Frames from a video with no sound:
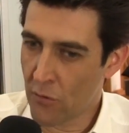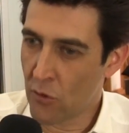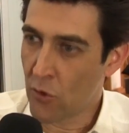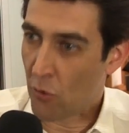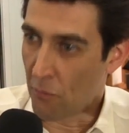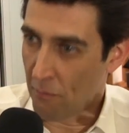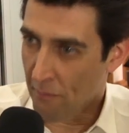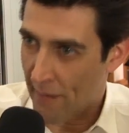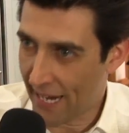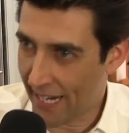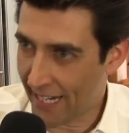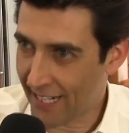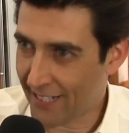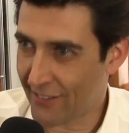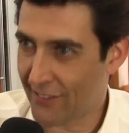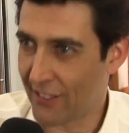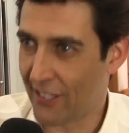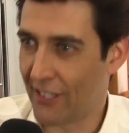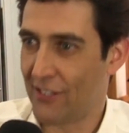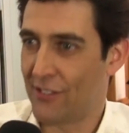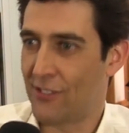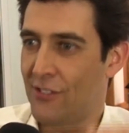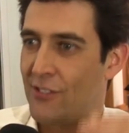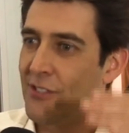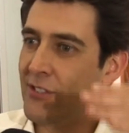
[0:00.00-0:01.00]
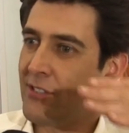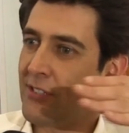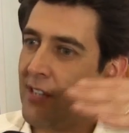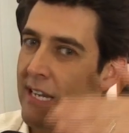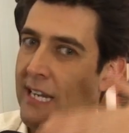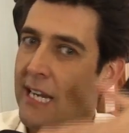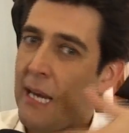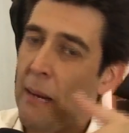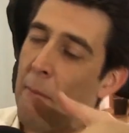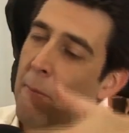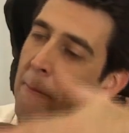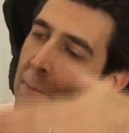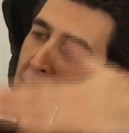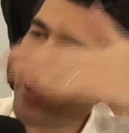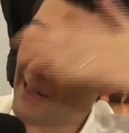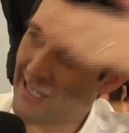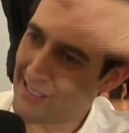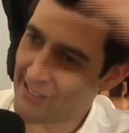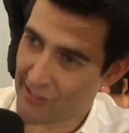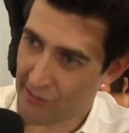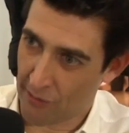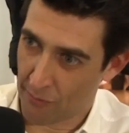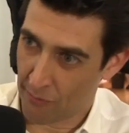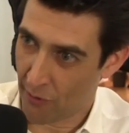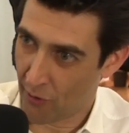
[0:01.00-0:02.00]
to make this
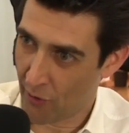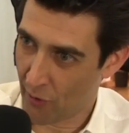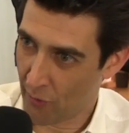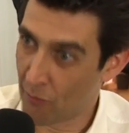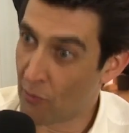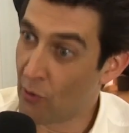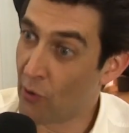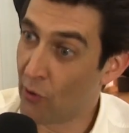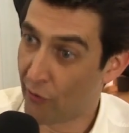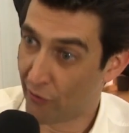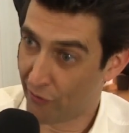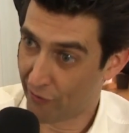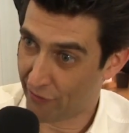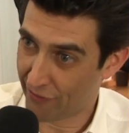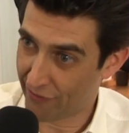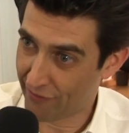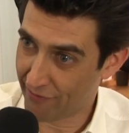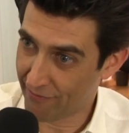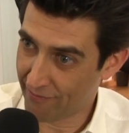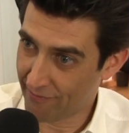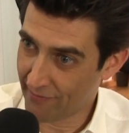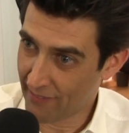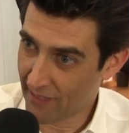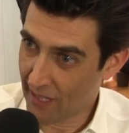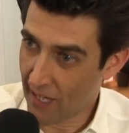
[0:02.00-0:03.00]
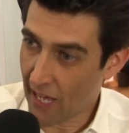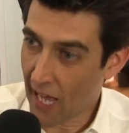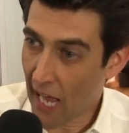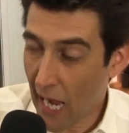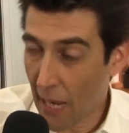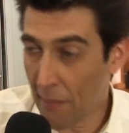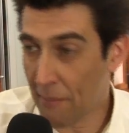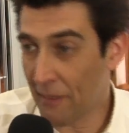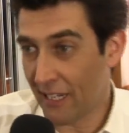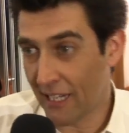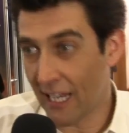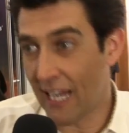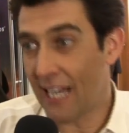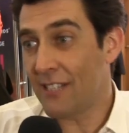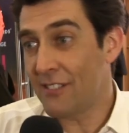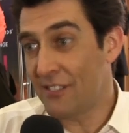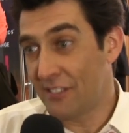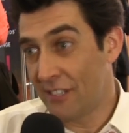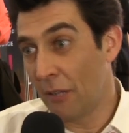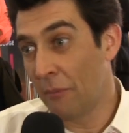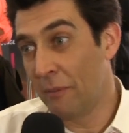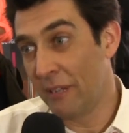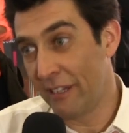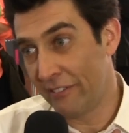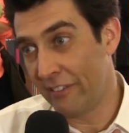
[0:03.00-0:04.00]
impossible move. I
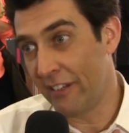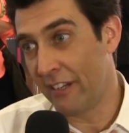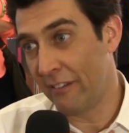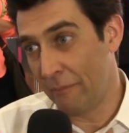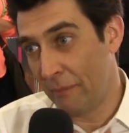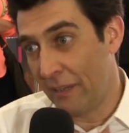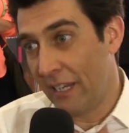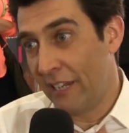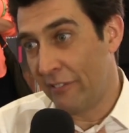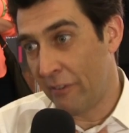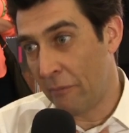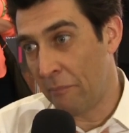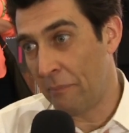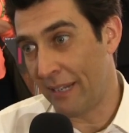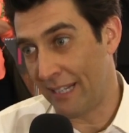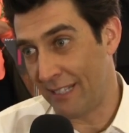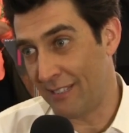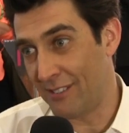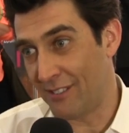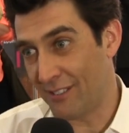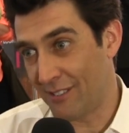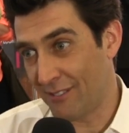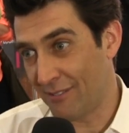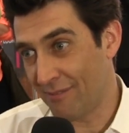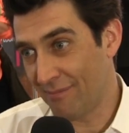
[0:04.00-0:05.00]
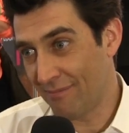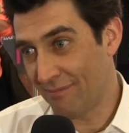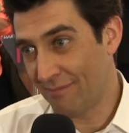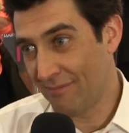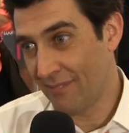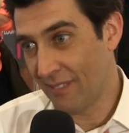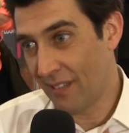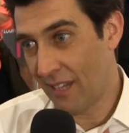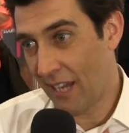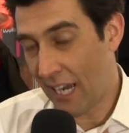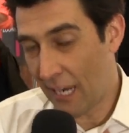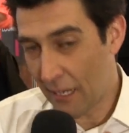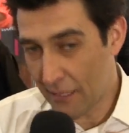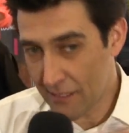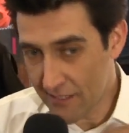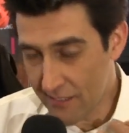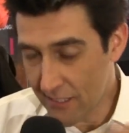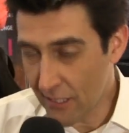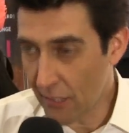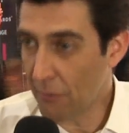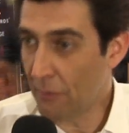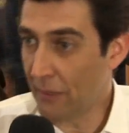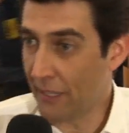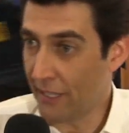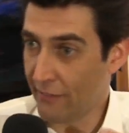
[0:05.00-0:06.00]
still believe in peace. I
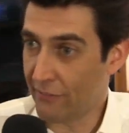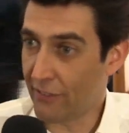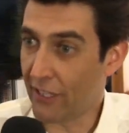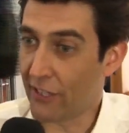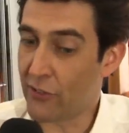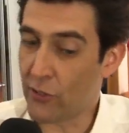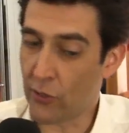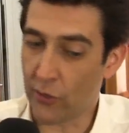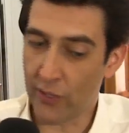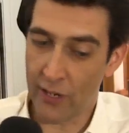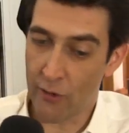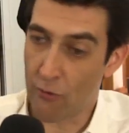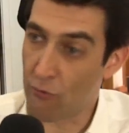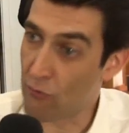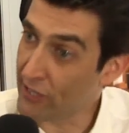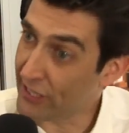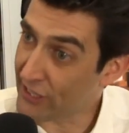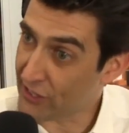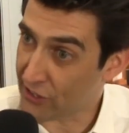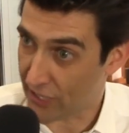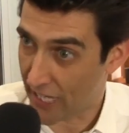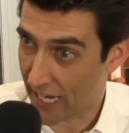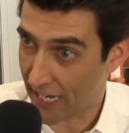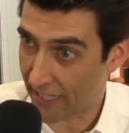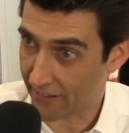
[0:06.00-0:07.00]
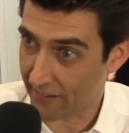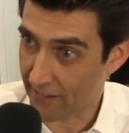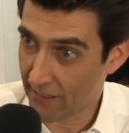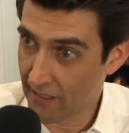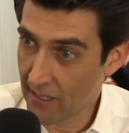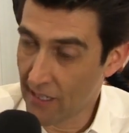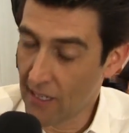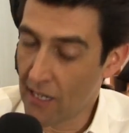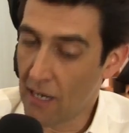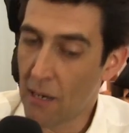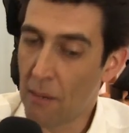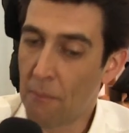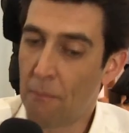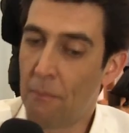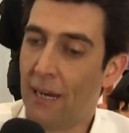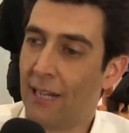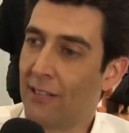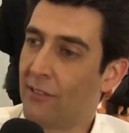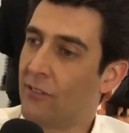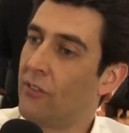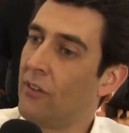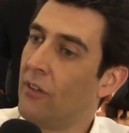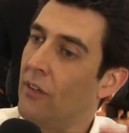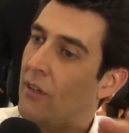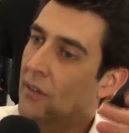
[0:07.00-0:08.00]
still believe that you can reach that,
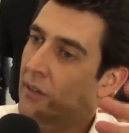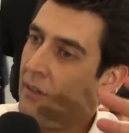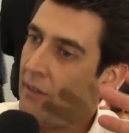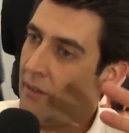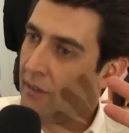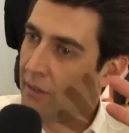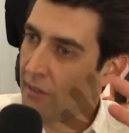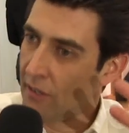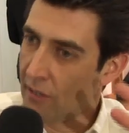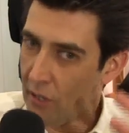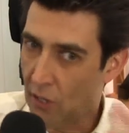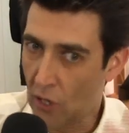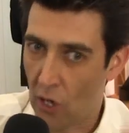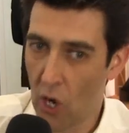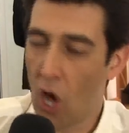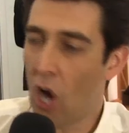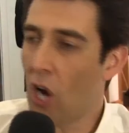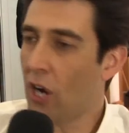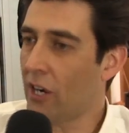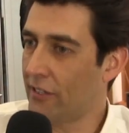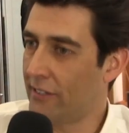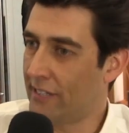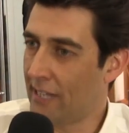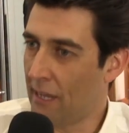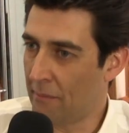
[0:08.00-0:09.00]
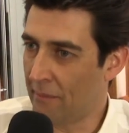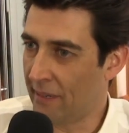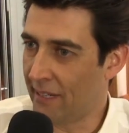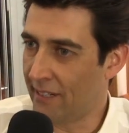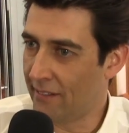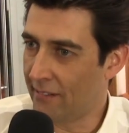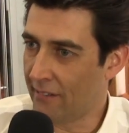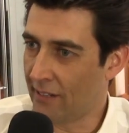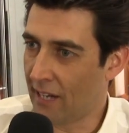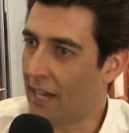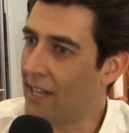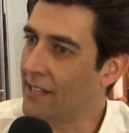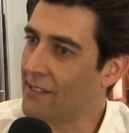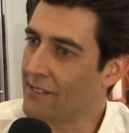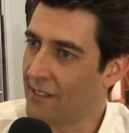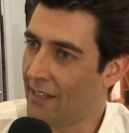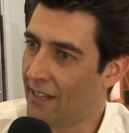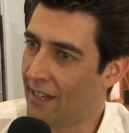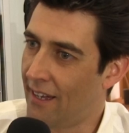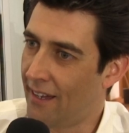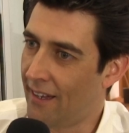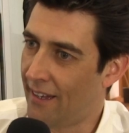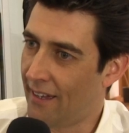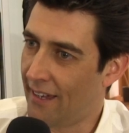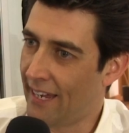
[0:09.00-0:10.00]
but lock them in
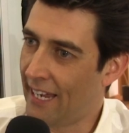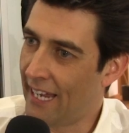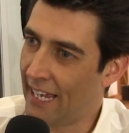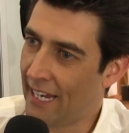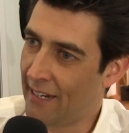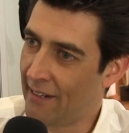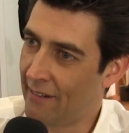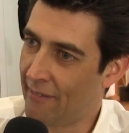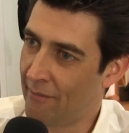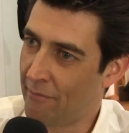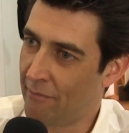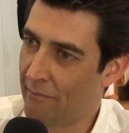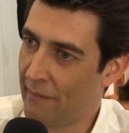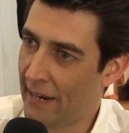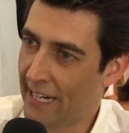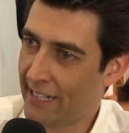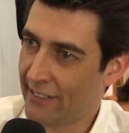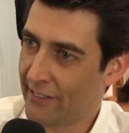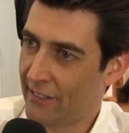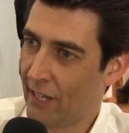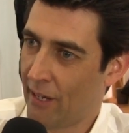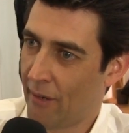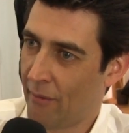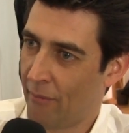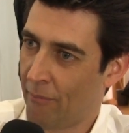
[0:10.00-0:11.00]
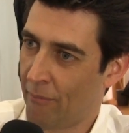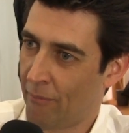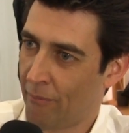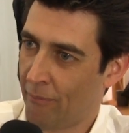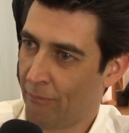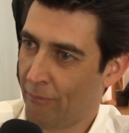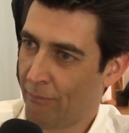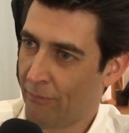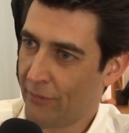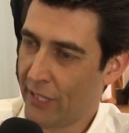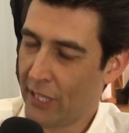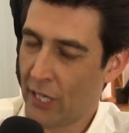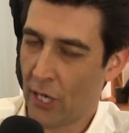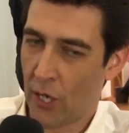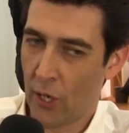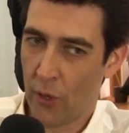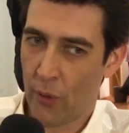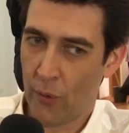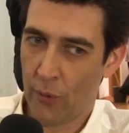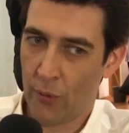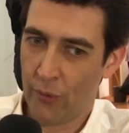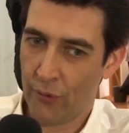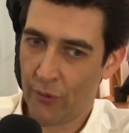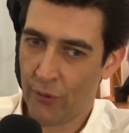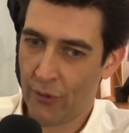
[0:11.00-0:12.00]
Gaza and make them,
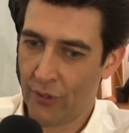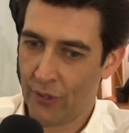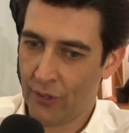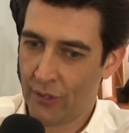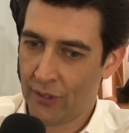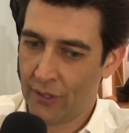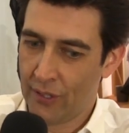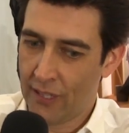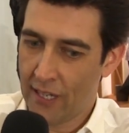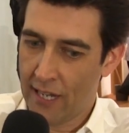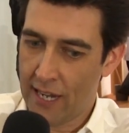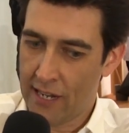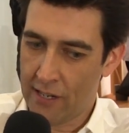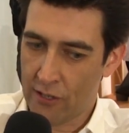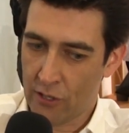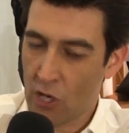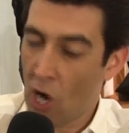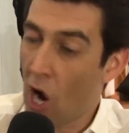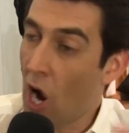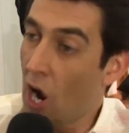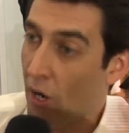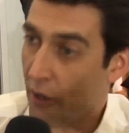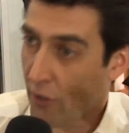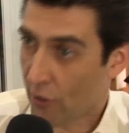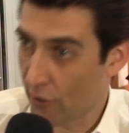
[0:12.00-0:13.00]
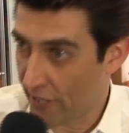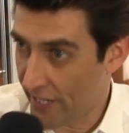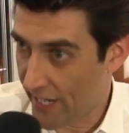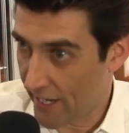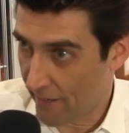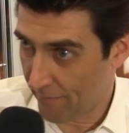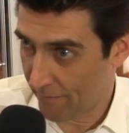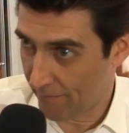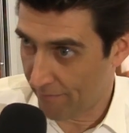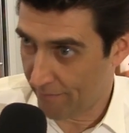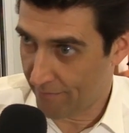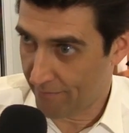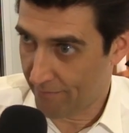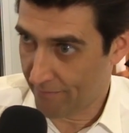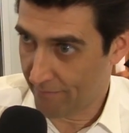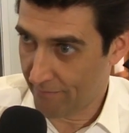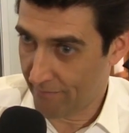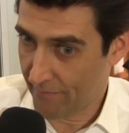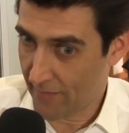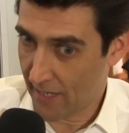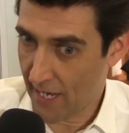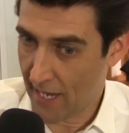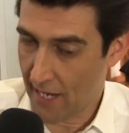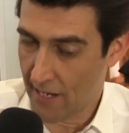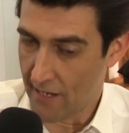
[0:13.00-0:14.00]
and conquer them,
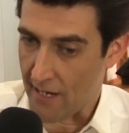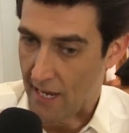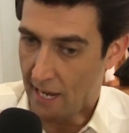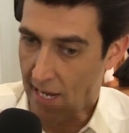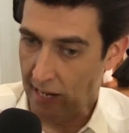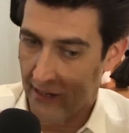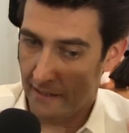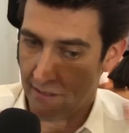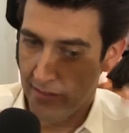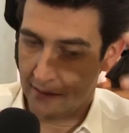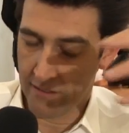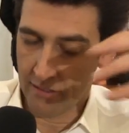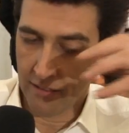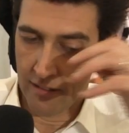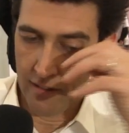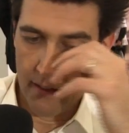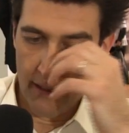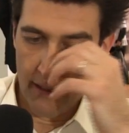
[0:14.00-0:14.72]
and